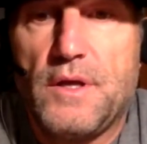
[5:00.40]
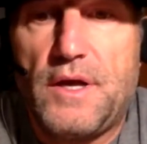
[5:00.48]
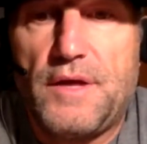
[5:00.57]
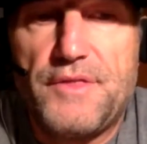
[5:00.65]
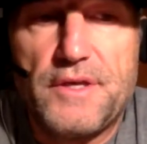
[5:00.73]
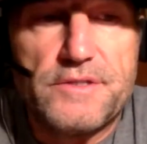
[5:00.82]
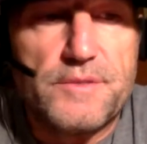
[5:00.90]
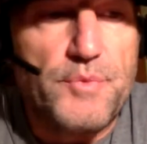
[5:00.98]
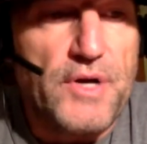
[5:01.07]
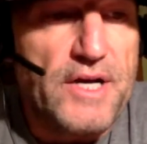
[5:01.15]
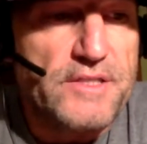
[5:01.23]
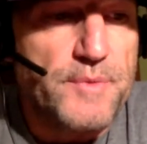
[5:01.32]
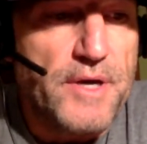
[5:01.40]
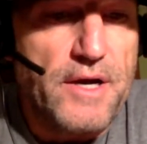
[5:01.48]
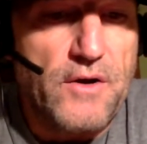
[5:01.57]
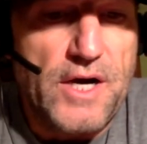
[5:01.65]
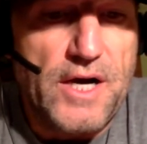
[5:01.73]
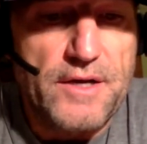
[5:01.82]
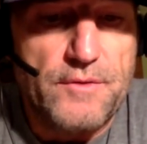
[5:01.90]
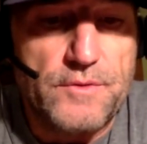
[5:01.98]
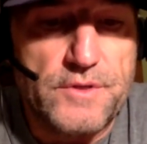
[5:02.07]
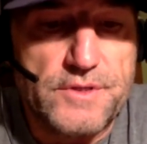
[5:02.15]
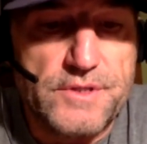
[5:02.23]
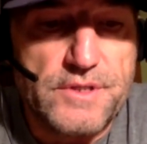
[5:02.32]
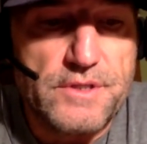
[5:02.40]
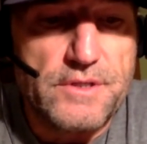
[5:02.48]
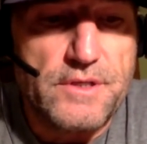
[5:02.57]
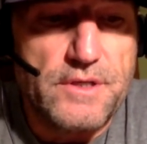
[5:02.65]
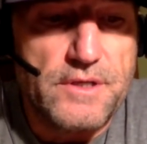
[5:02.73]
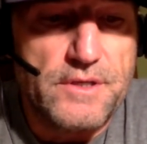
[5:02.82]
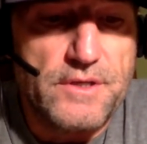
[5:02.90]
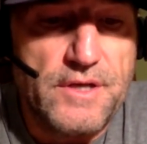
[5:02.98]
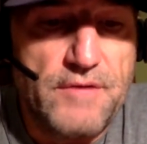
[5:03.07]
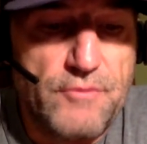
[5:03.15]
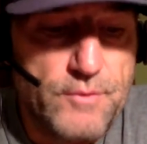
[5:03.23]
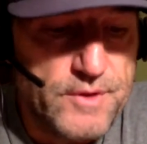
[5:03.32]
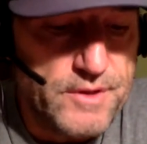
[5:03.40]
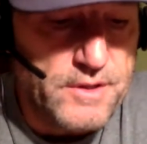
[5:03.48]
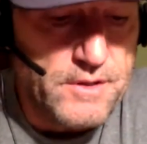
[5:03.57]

I think, surprised by how hot it was. You never really